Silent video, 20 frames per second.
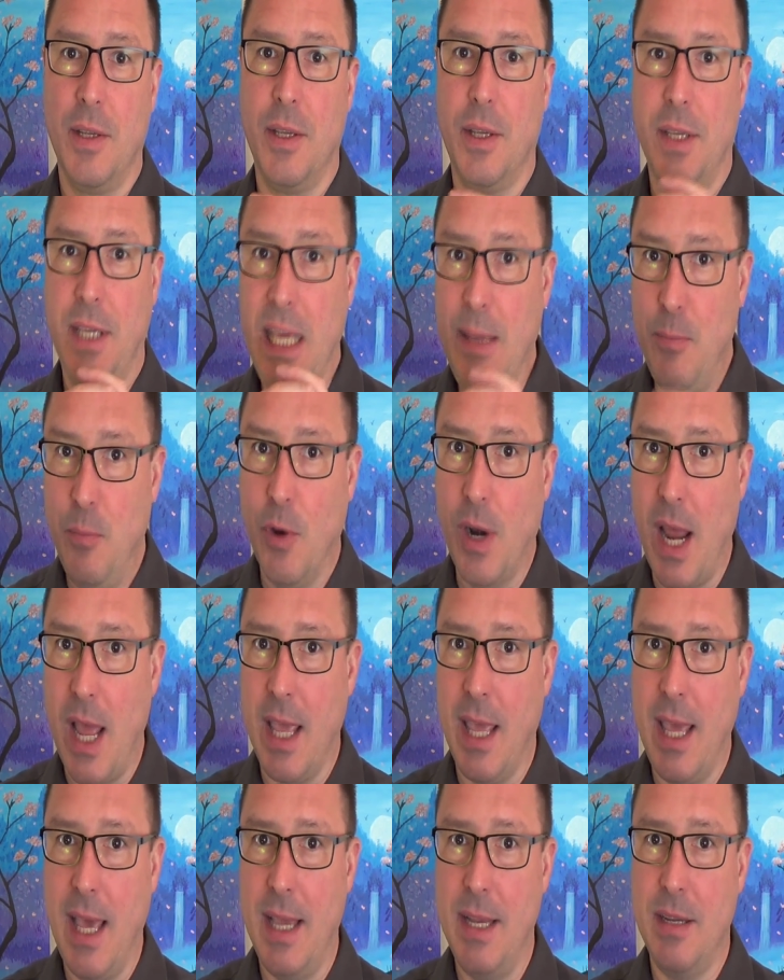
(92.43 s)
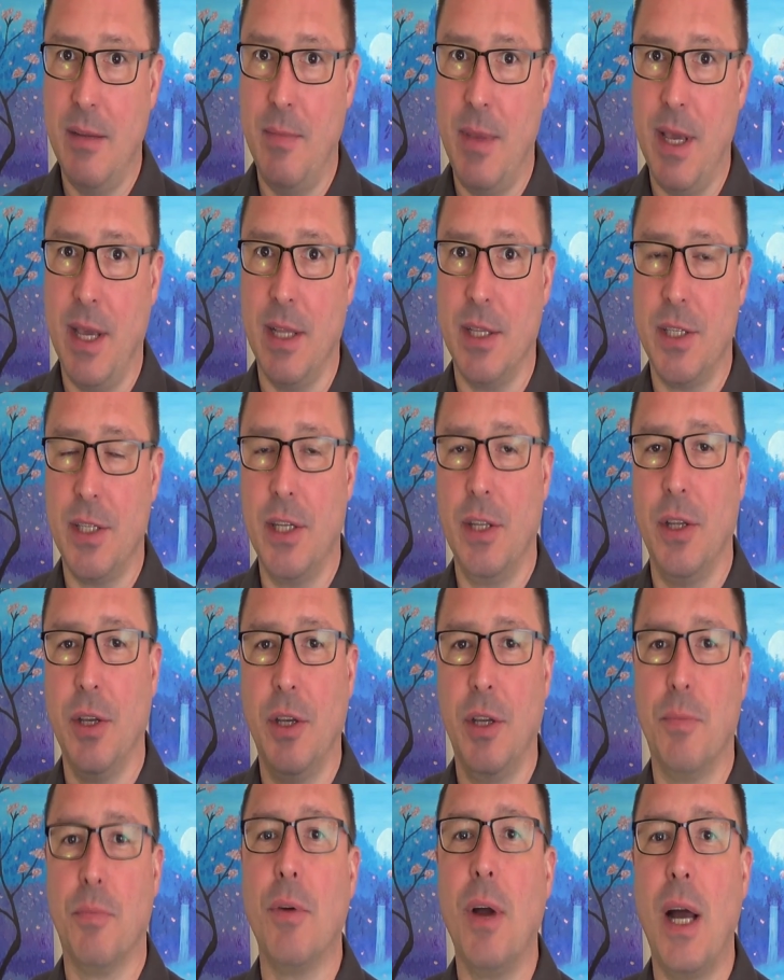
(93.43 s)
keep what I can to make it still a
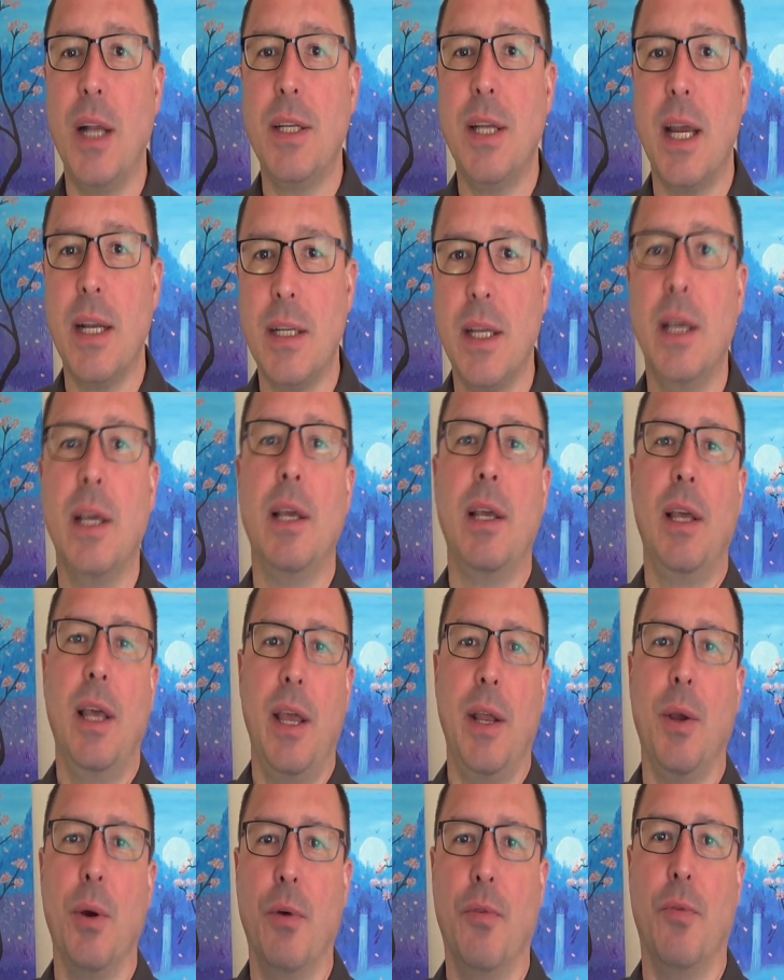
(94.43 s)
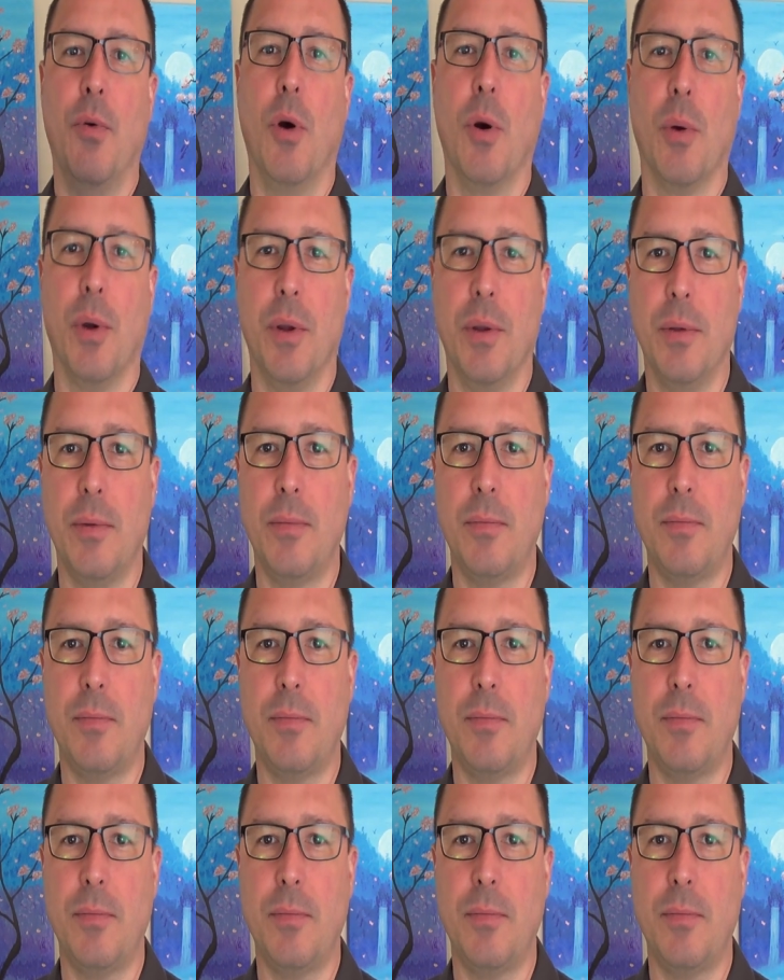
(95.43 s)
good project, and go forward.